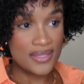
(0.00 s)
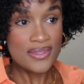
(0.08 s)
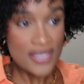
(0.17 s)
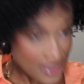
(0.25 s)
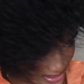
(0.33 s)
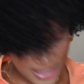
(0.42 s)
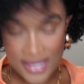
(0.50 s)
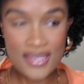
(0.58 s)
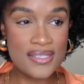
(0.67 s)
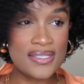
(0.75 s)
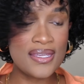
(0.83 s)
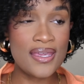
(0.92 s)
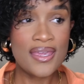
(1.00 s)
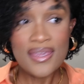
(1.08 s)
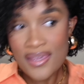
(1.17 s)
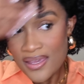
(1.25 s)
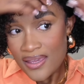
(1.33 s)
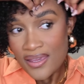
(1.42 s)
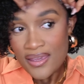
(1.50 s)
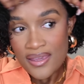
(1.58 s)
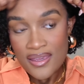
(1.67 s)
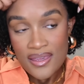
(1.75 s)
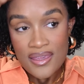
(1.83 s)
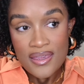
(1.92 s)
This is
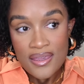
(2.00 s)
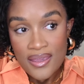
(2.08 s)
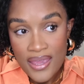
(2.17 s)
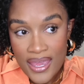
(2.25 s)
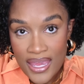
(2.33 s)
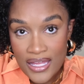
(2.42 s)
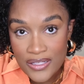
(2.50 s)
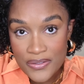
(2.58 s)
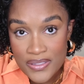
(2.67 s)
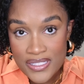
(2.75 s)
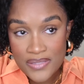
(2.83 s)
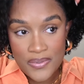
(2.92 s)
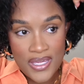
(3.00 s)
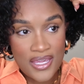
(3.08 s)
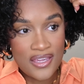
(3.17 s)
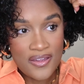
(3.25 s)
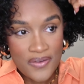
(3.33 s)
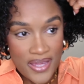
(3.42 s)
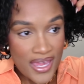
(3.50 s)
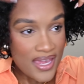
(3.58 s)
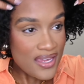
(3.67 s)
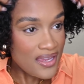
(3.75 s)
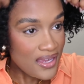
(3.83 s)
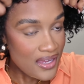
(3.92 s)
a glueless wig,
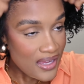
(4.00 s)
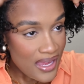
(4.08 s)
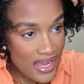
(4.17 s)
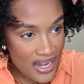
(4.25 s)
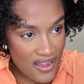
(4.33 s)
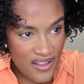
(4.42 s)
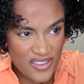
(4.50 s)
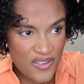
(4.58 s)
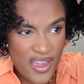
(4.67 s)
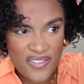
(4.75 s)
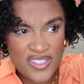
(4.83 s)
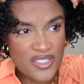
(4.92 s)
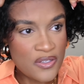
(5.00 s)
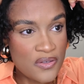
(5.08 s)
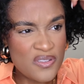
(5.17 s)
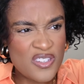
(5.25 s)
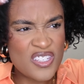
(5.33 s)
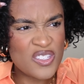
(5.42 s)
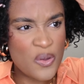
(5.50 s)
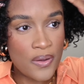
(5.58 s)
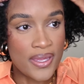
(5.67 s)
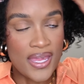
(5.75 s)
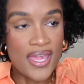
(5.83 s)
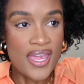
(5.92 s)
okay? And all you have to do, just go
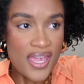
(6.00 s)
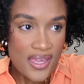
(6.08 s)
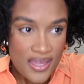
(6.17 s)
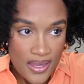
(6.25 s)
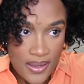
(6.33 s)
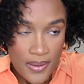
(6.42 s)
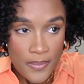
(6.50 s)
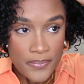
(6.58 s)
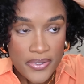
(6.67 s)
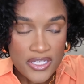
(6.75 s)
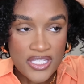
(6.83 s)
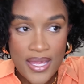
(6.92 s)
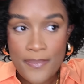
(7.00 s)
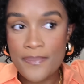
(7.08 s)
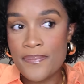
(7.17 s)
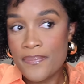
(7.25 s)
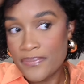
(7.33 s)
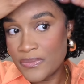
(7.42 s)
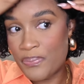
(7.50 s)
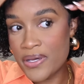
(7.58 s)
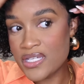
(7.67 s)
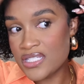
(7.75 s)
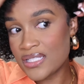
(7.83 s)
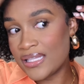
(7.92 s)
ahead, push
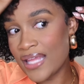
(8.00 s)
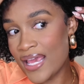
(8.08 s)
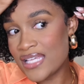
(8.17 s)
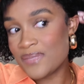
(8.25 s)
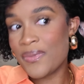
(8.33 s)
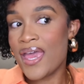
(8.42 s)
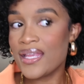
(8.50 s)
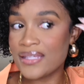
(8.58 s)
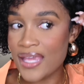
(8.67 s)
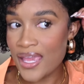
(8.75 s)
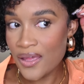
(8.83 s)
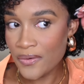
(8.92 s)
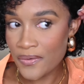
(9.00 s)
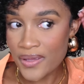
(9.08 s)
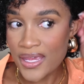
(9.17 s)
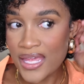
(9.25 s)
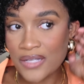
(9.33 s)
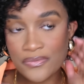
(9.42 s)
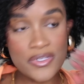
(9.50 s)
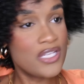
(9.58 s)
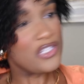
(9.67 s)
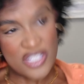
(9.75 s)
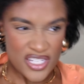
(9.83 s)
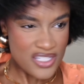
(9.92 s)
the lace back down, go ahead and
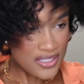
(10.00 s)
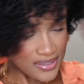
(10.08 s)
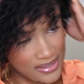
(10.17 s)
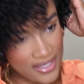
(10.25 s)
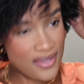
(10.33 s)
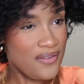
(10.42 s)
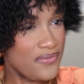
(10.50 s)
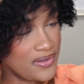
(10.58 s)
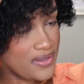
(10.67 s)
readjust yourself.